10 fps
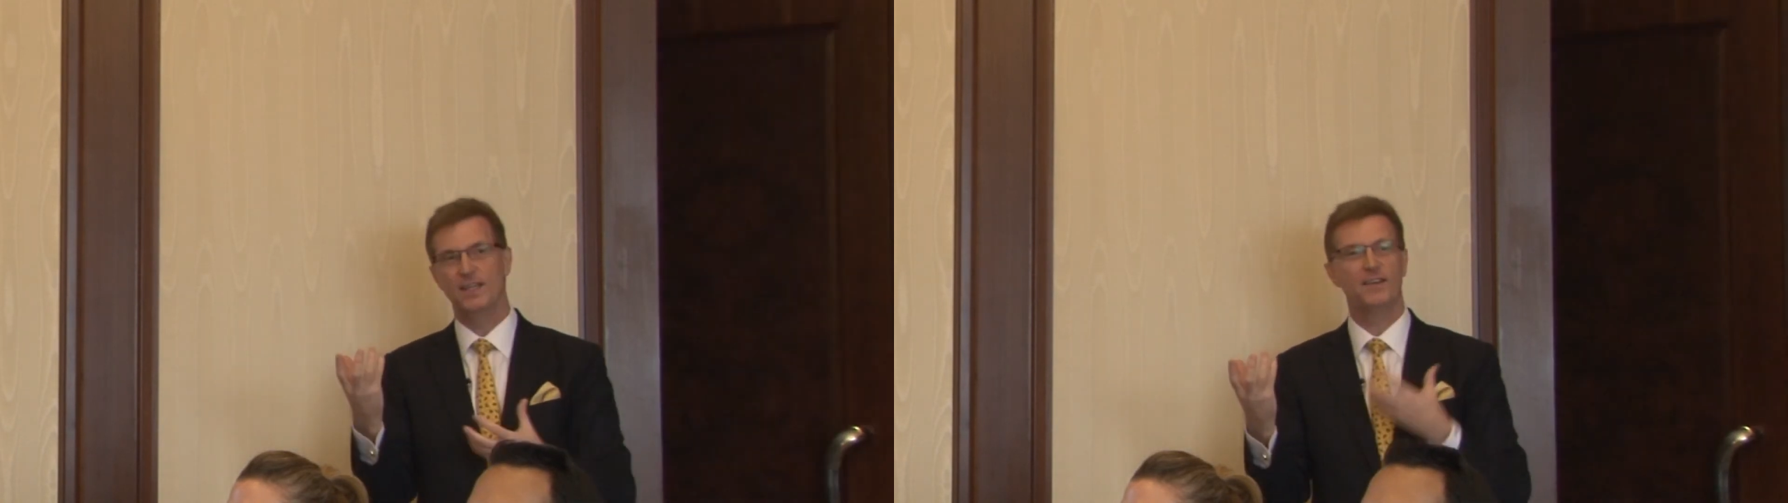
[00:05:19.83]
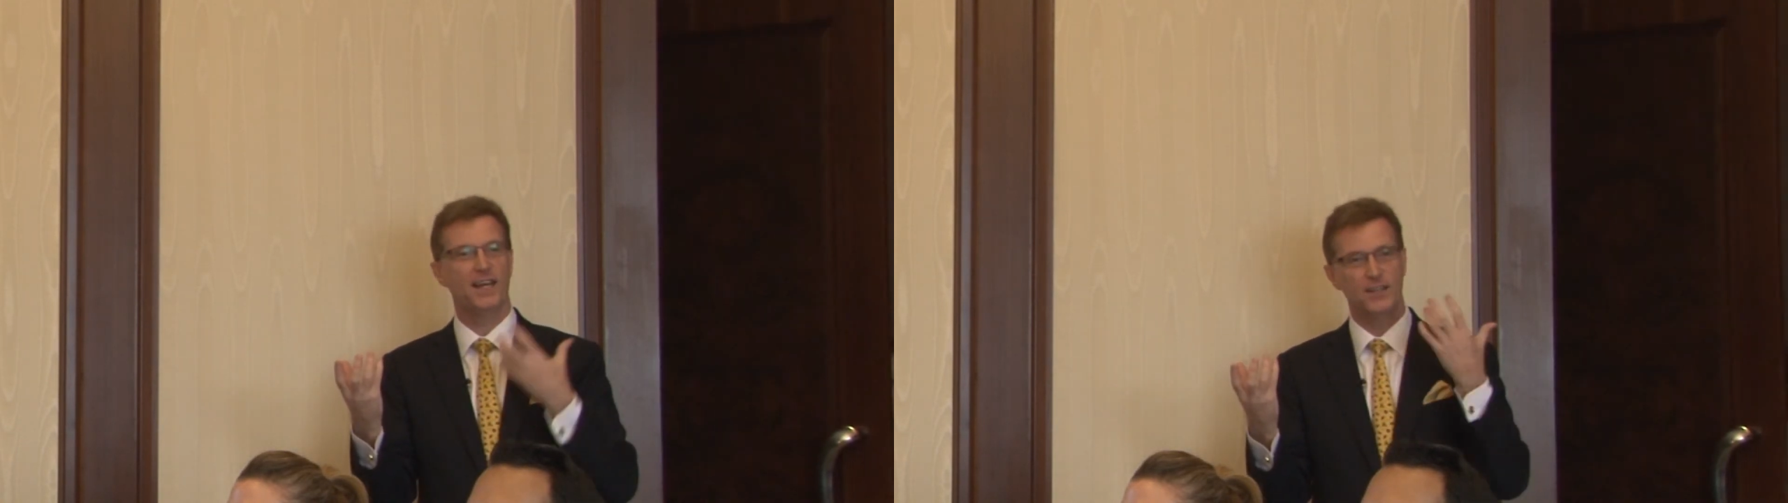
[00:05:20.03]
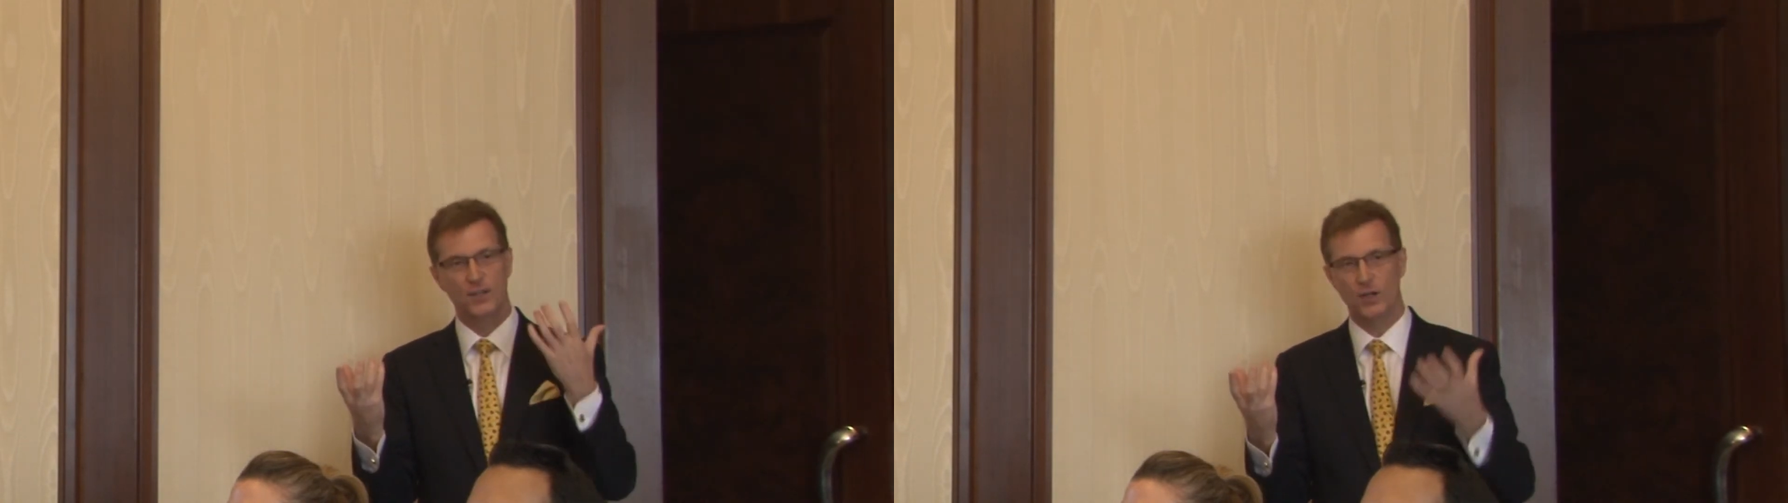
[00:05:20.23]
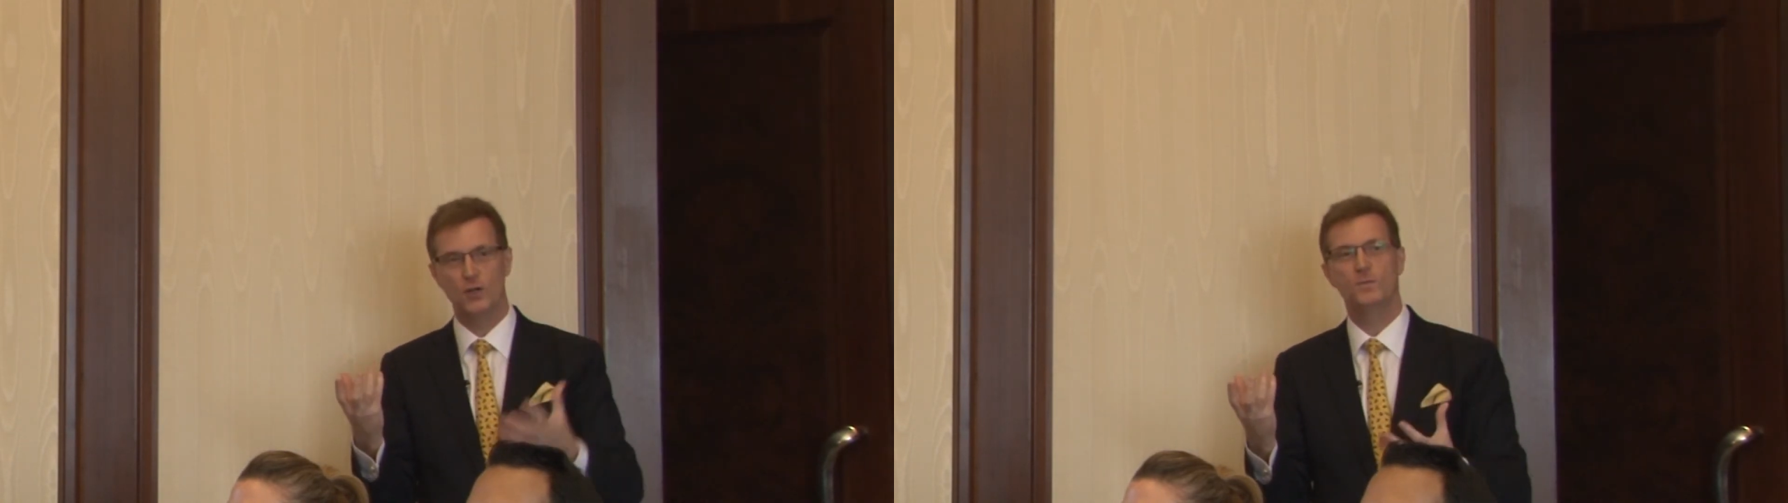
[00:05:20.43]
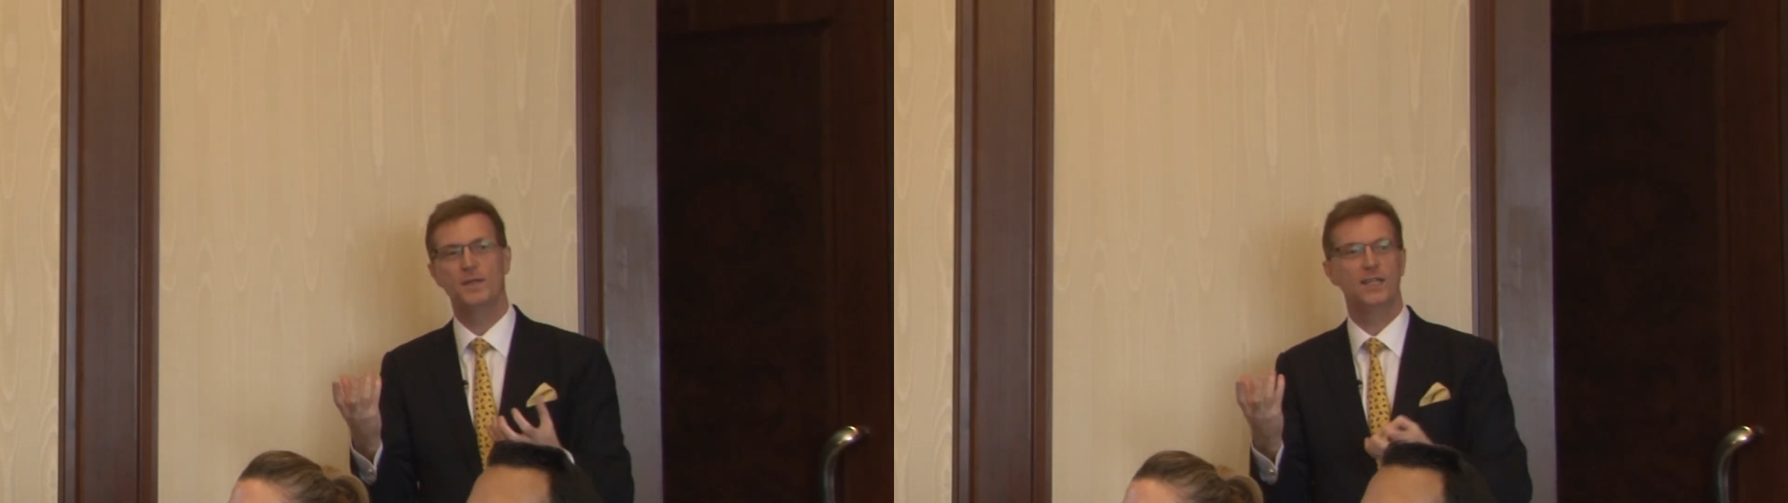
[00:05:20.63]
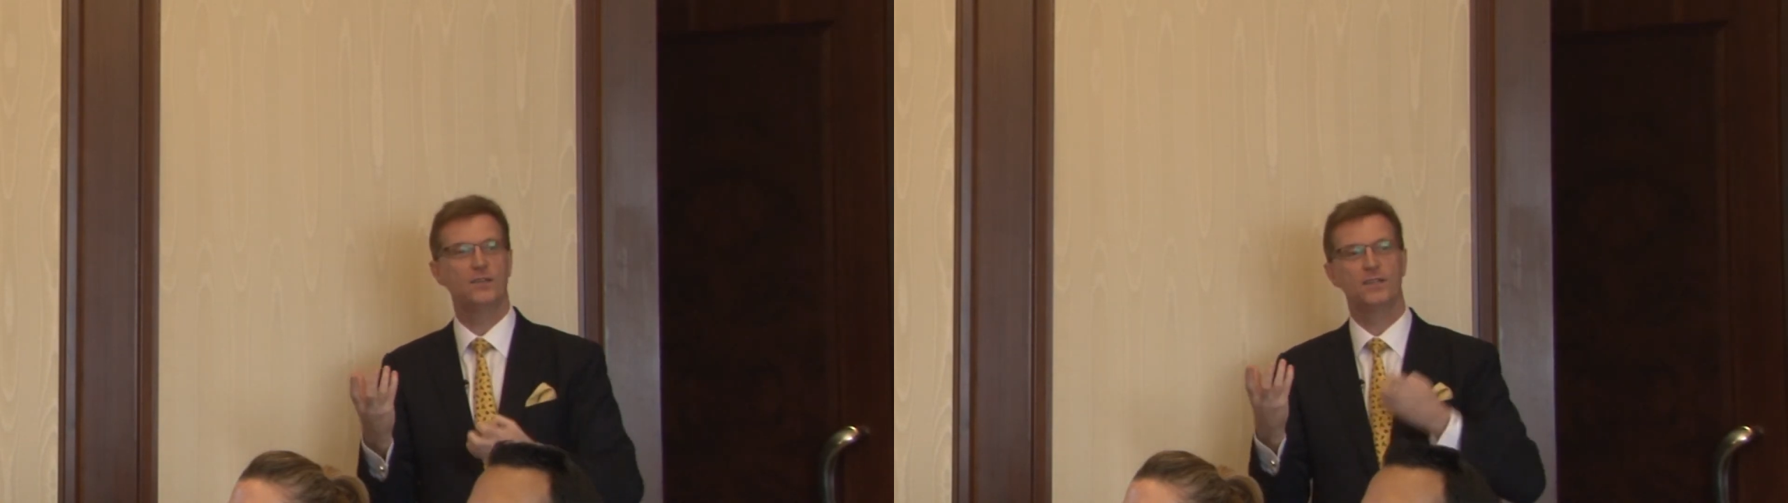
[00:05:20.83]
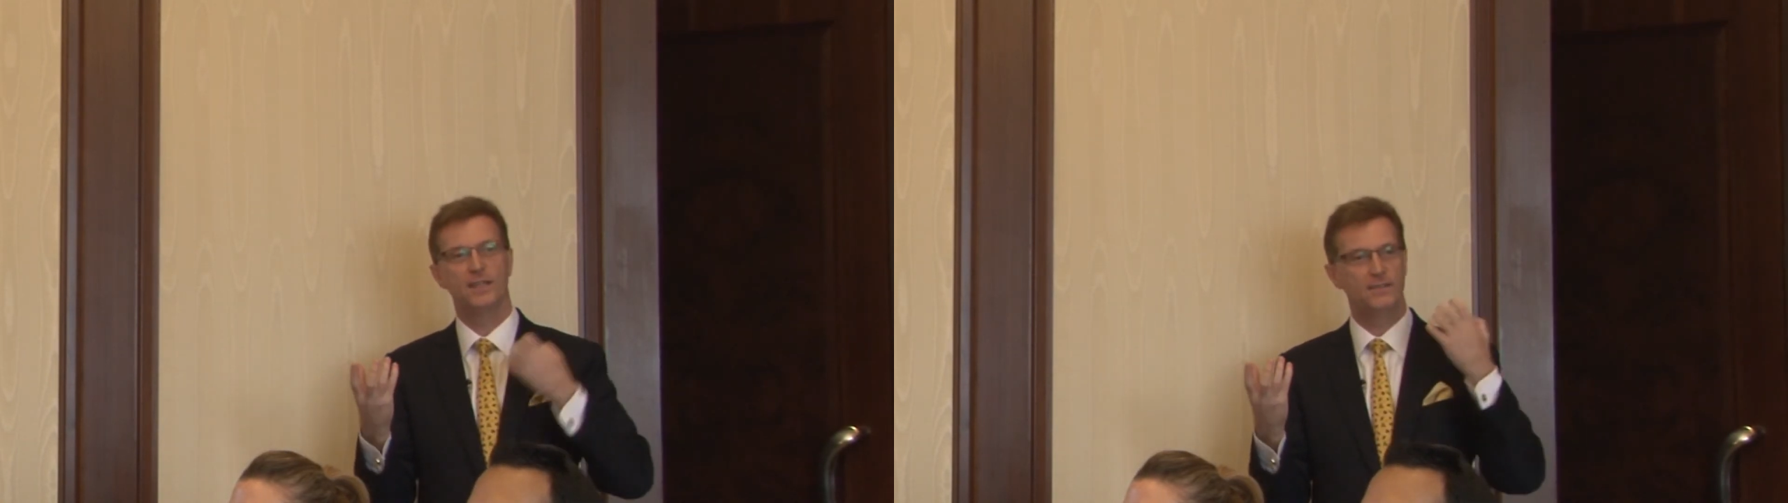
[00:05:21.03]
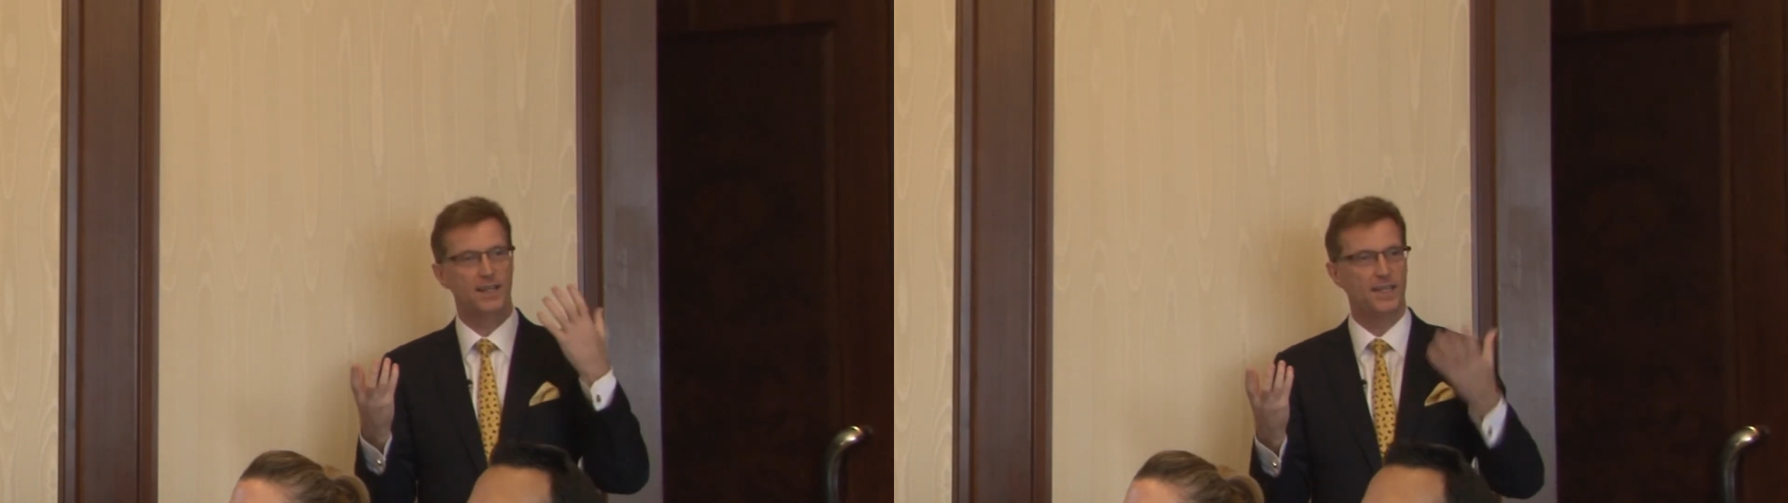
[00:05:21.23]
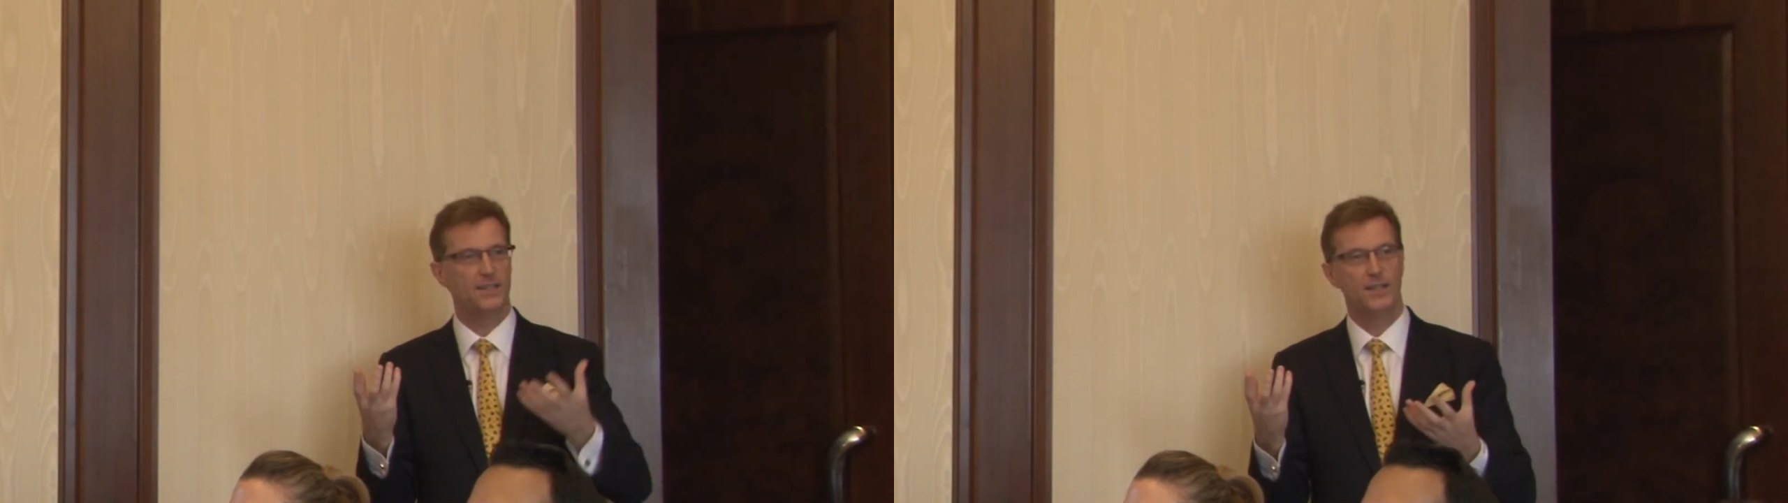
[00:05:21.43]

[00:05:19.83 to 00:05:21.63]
had their home here and they've had